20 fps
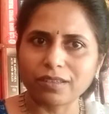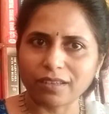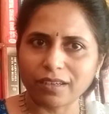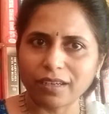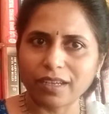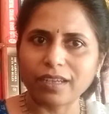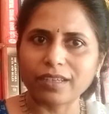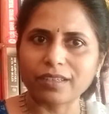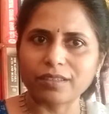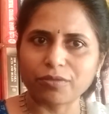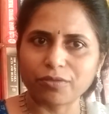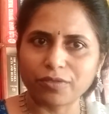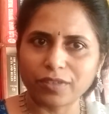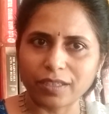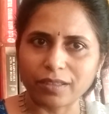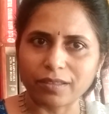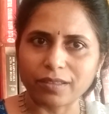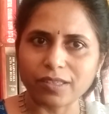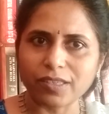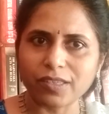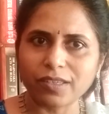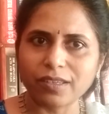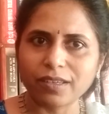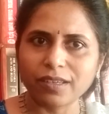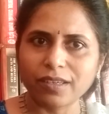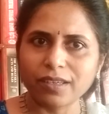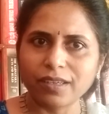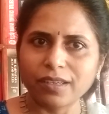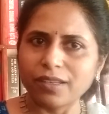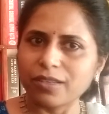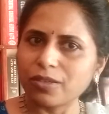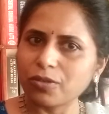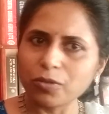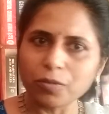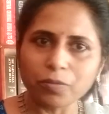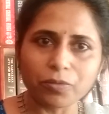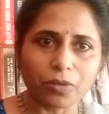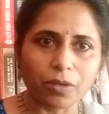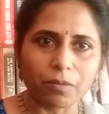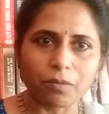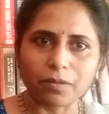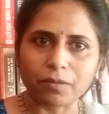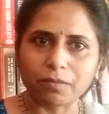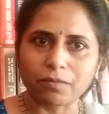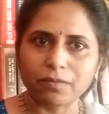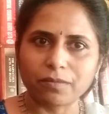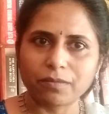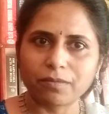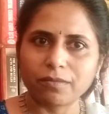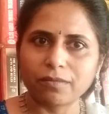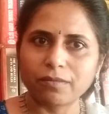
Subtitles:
a client feels, no problem.